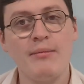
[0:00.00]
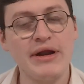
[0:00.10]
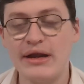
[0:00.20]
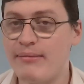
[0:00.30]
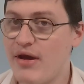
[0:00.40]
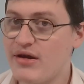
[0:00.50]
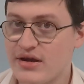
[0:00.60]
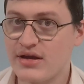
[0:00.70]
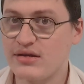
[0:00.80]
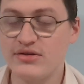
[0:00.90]
But in
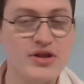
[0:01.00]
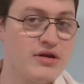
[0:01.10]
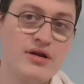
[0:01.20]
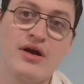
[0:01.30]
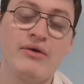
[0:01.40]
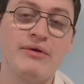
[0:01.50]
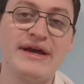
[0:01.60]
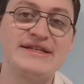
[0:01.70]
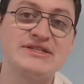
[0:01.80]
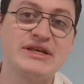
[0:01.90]
America, no, no, no.
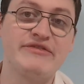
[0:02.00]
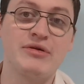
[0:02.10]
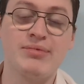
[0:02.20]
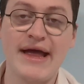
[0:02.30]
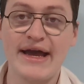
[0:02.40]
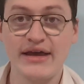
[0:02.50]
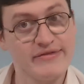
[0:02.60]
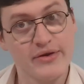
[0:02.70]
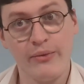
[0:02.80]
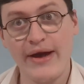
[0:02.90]
It's if you're black,
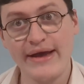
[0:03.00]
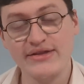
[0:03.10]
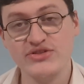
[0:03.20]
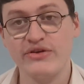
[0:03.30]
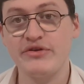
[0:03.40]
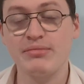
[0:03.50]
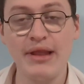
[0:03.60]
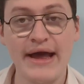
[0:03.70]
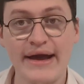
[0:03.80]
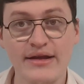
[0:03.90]
if you're white. So if you're
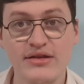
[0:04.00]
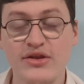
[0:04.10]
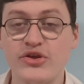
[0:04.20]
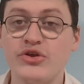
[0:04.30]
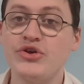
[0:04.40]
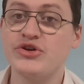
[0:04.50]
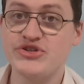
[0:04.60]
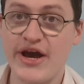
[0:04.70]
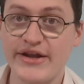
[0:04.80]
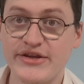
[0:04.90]
black, you're
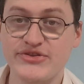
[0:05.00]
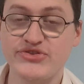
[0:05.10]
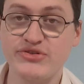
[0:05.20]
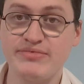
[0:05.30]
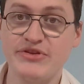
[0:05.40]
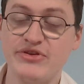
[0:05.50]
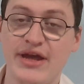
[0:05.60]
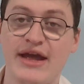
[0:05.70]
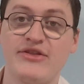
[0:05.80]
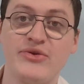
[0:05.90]
Johnny, you're stupid, you
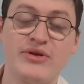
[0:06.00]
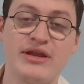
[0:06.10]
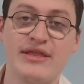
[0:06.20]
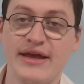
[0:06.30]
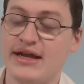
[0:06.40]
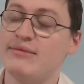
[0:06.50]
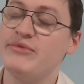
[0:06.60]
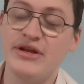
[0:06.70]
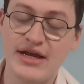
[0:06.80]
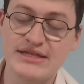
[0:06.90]
can't do anything. And I'm
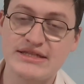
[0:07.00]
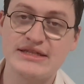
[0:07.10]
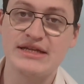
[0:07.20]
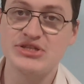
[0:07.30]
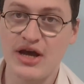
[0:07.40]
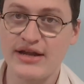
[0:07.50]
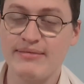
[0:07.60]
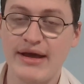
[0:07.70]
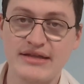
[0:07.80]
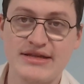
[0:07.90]
realizing that Johnny
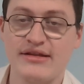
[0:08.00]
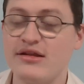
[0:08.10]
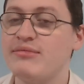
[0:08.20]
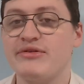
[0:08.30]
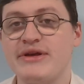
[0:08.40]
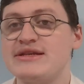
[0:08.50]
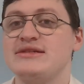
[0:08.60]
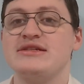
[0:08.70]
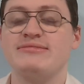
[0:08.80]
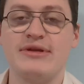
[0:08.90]
might sound a little bit
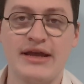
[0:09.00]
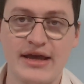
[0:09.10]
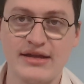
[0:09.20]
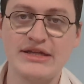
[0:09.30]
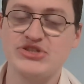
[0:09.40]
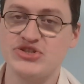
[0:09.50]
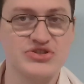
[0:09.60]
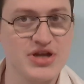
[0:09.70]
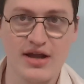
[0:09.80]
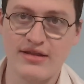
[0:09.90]
racist, but again, it's
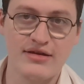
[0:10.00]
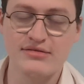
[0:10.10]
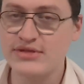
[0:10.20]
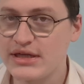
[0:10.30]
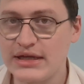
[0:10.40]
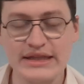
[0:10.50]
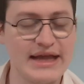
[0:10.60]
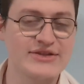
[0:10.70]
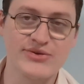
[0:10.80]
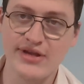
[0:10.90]
just John Doe.
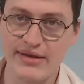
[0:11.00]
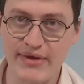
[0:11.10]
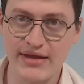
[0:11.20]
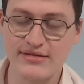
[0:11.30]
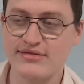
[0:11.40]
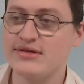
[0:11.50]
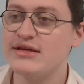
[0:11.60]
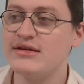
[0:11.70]
That's all I meant